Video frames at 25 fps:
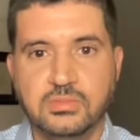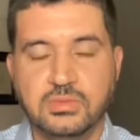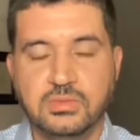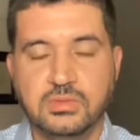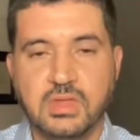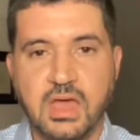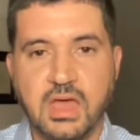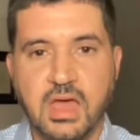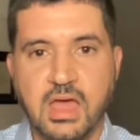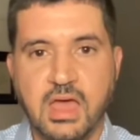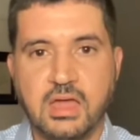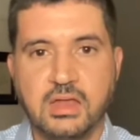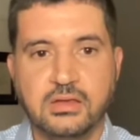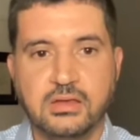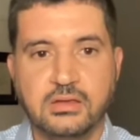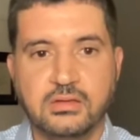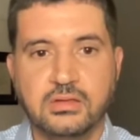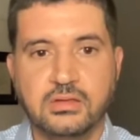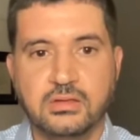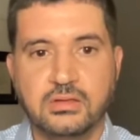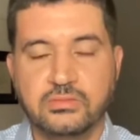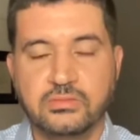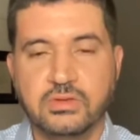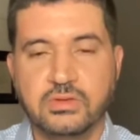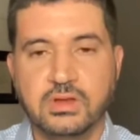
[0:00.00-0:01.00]
that
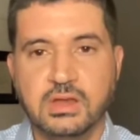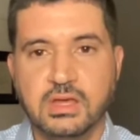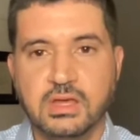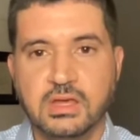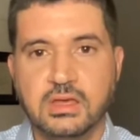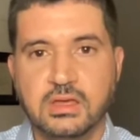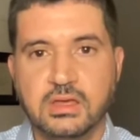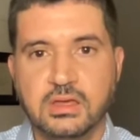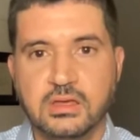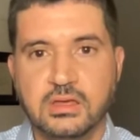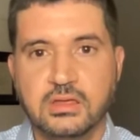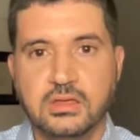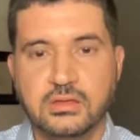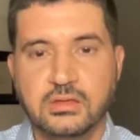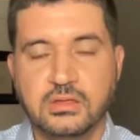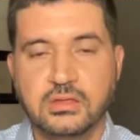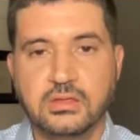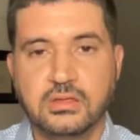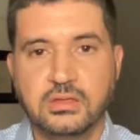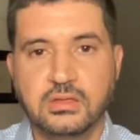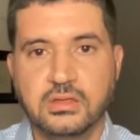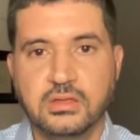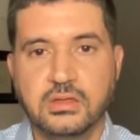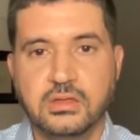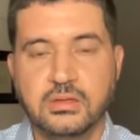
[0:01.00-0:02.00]
really
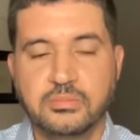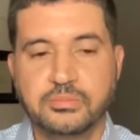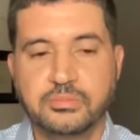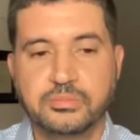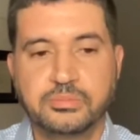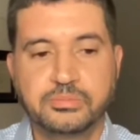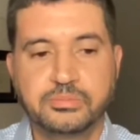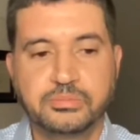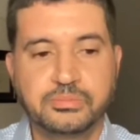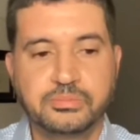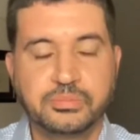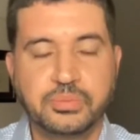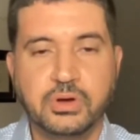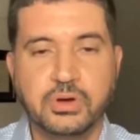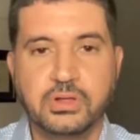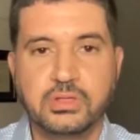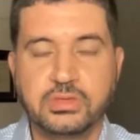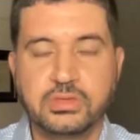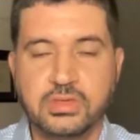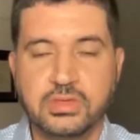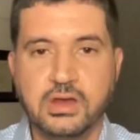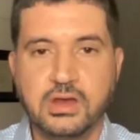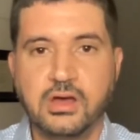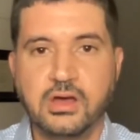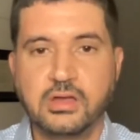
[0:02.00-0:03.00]

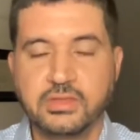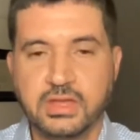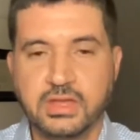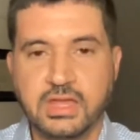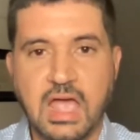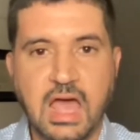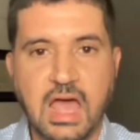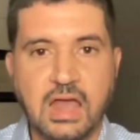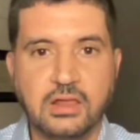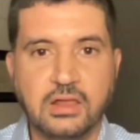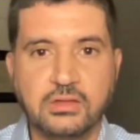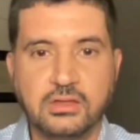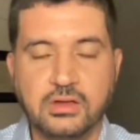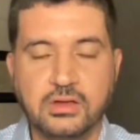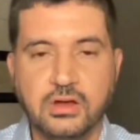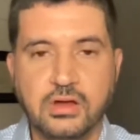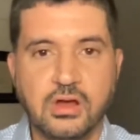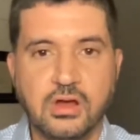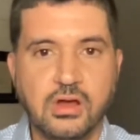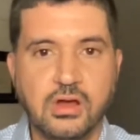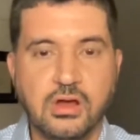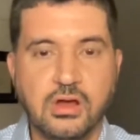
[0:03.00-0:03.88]
puts it on the calendar,